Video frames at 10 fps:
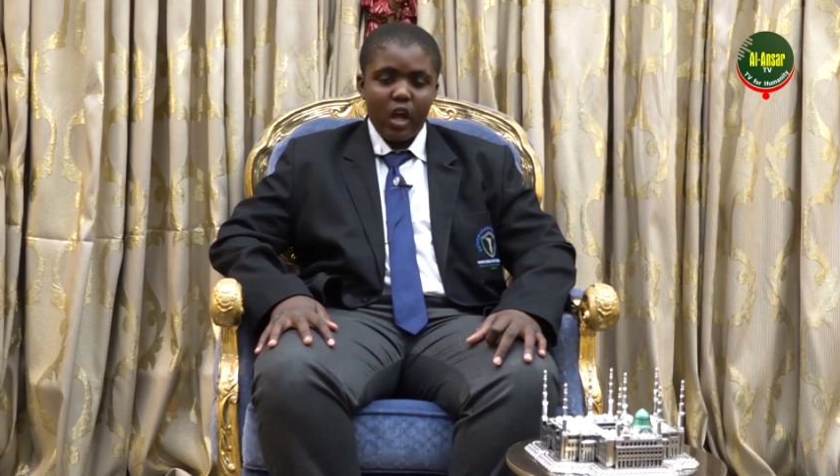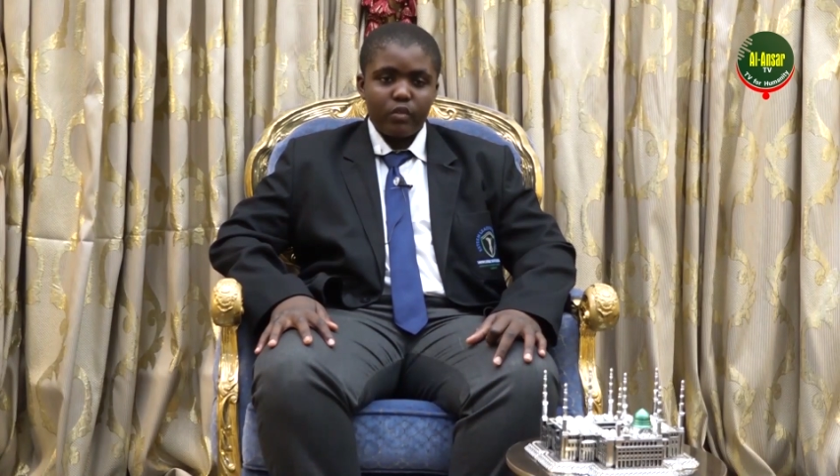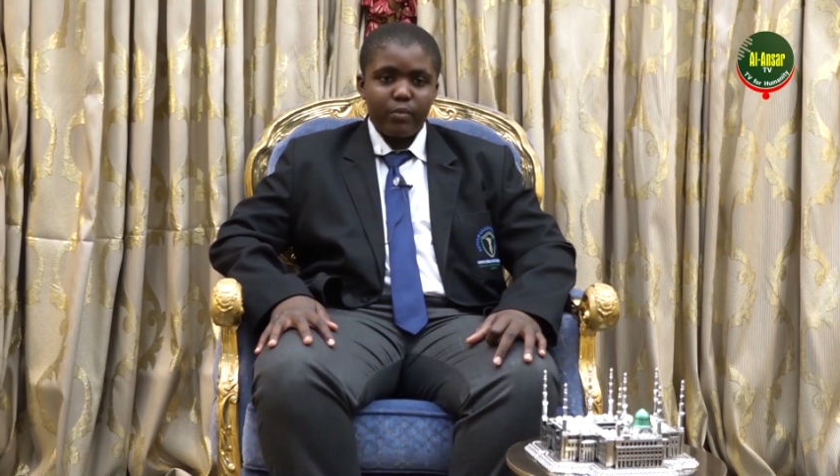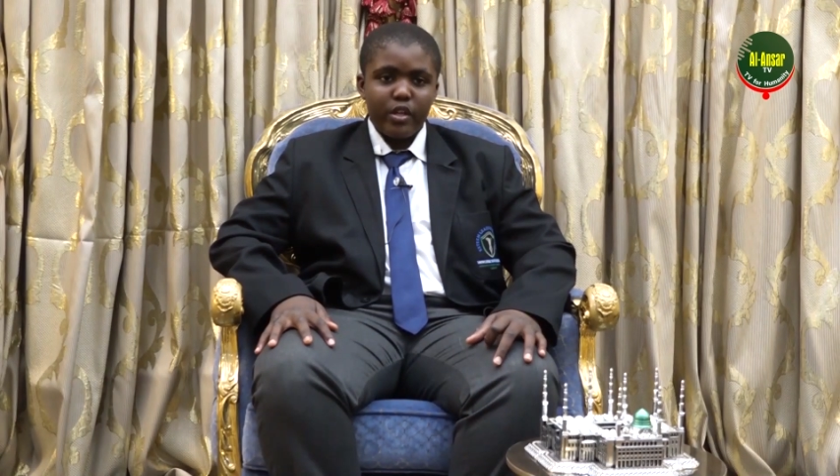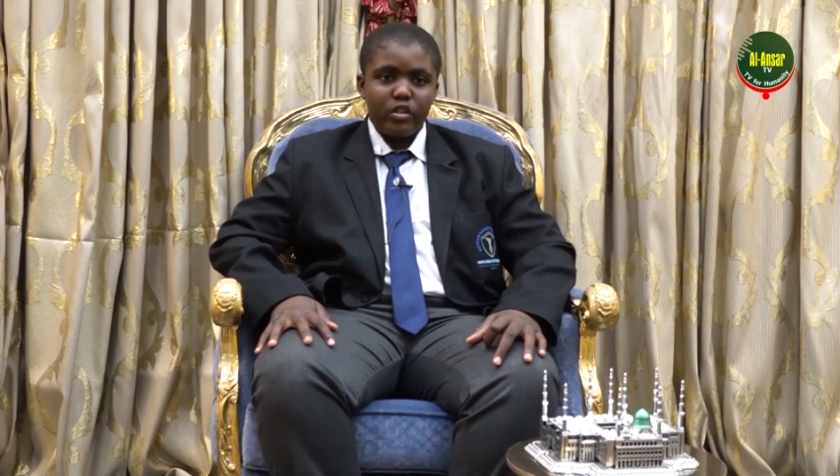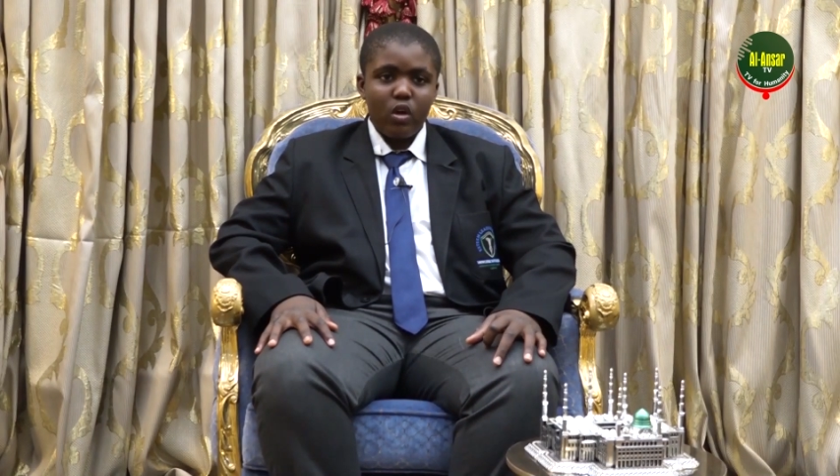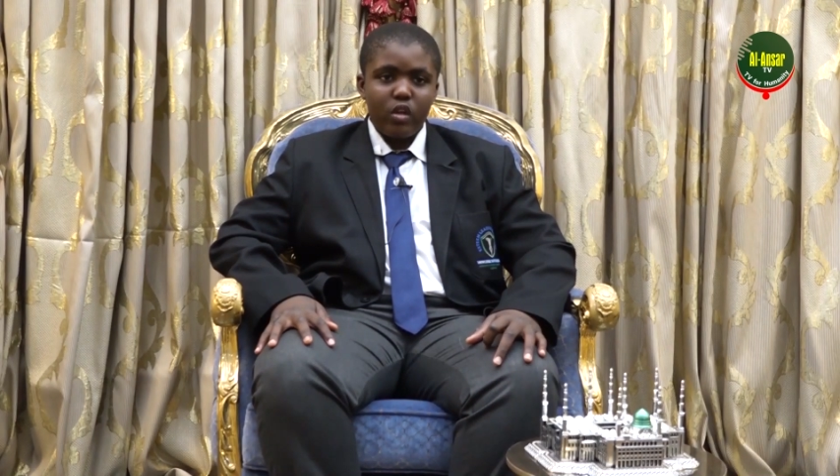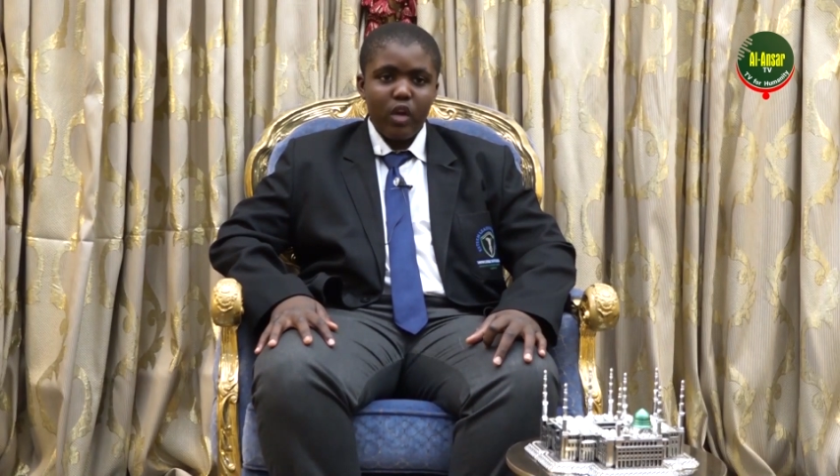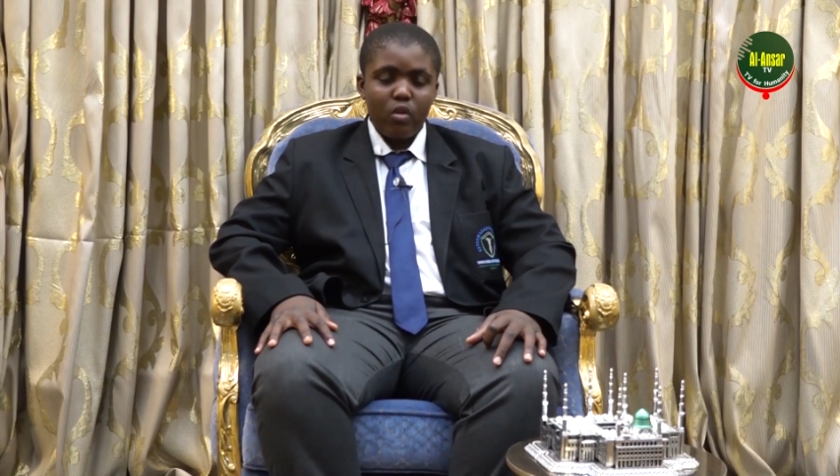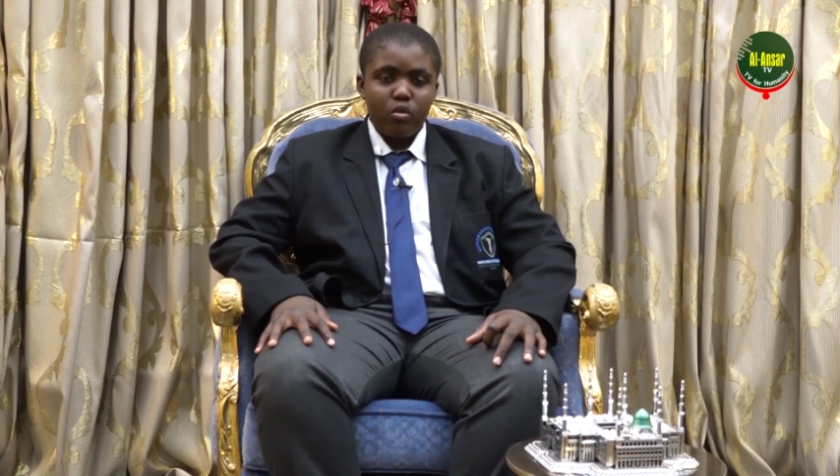and many
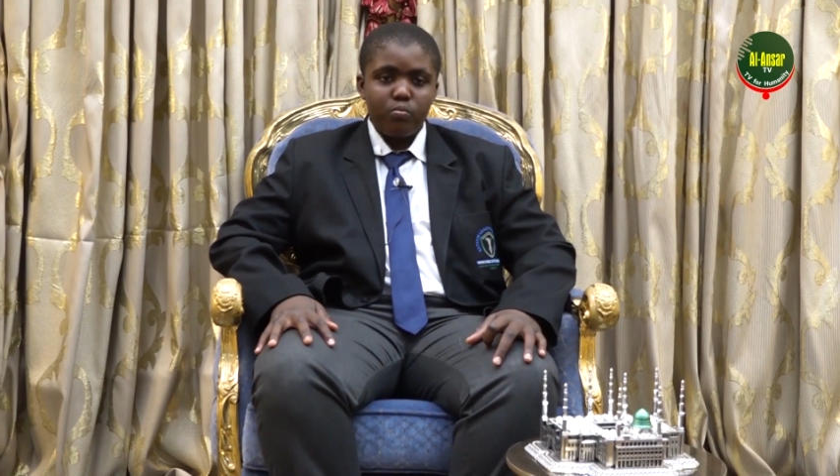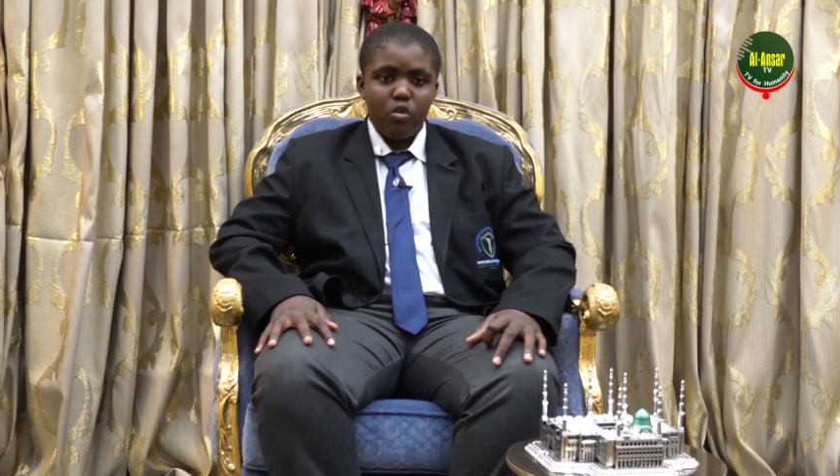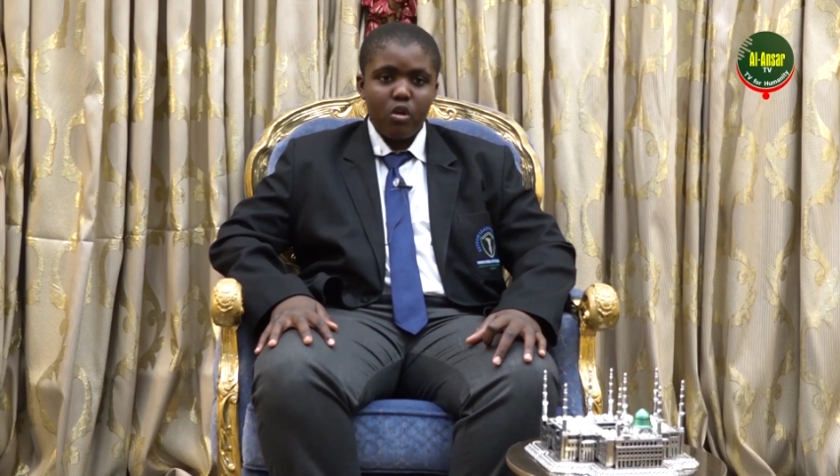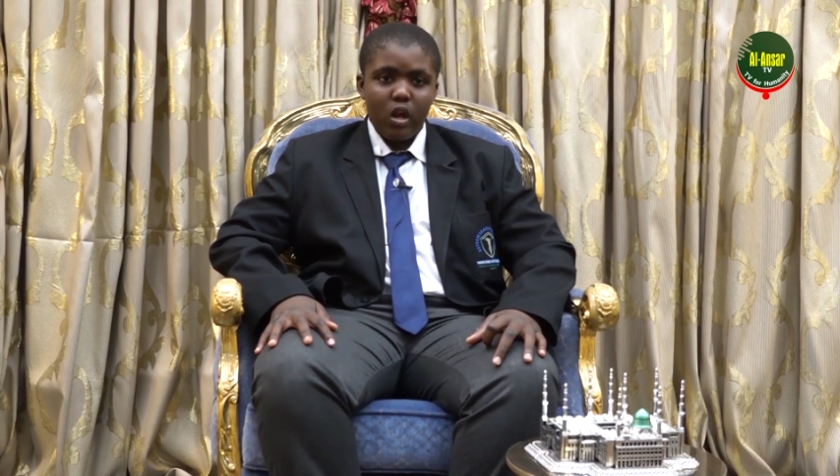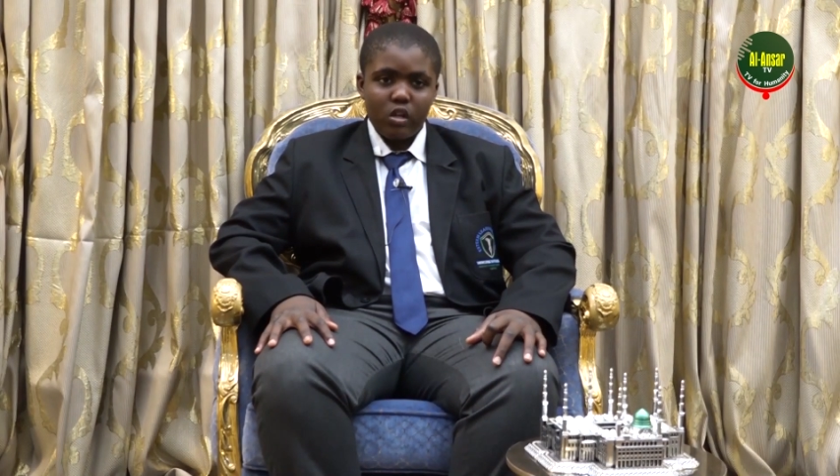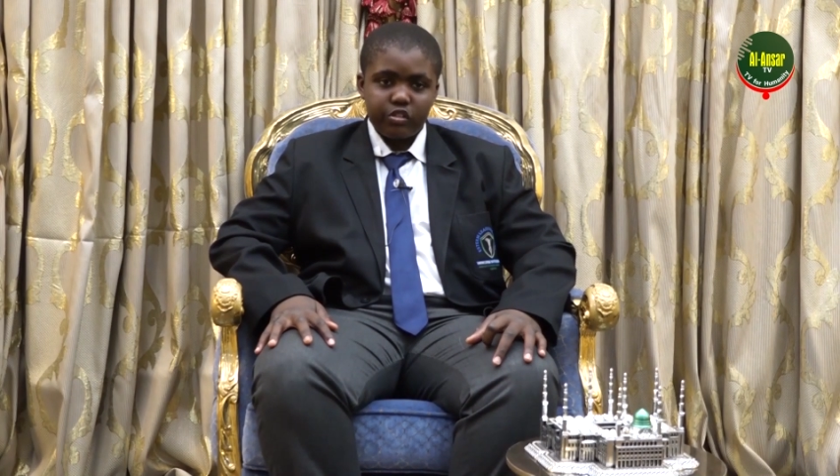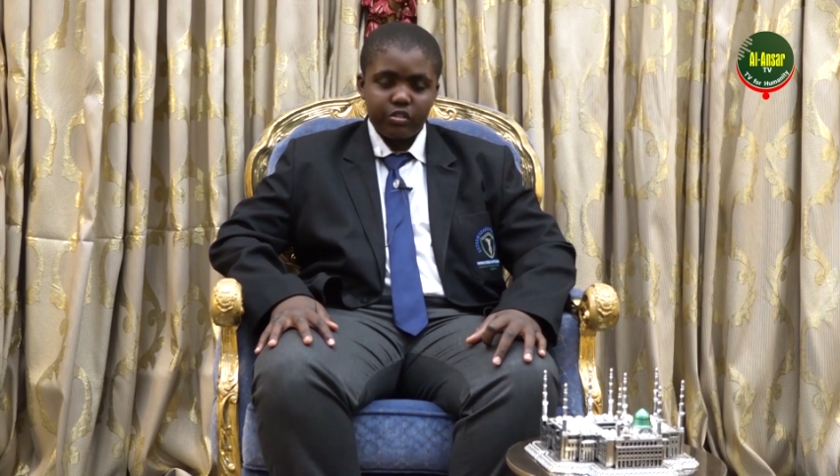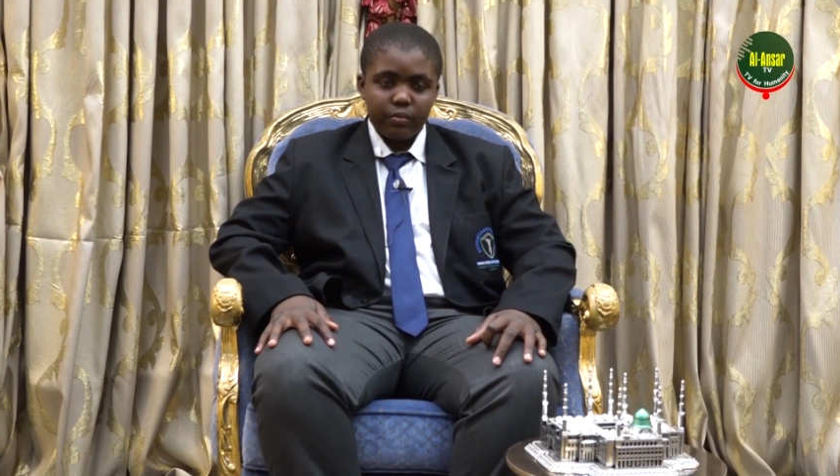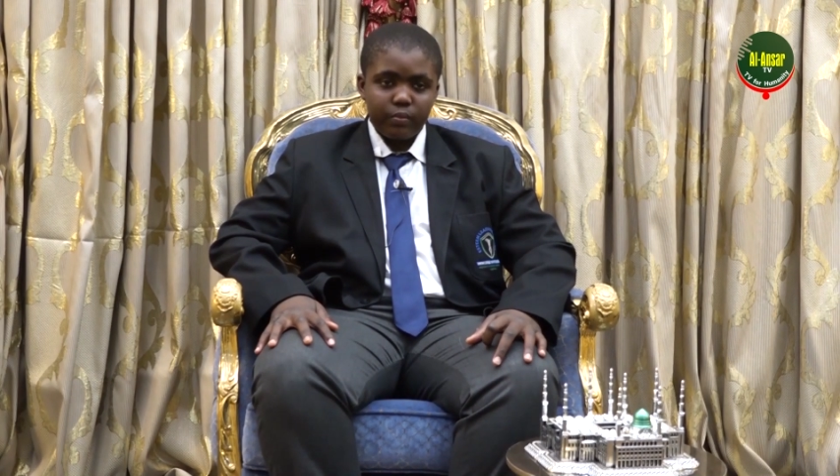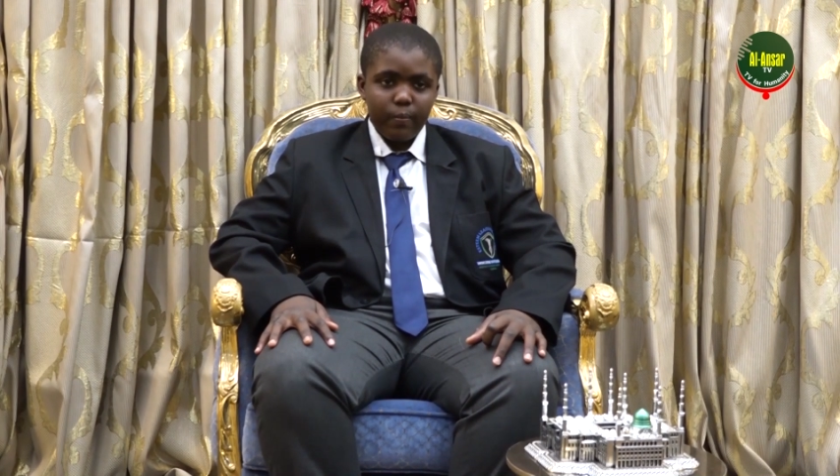other good morals.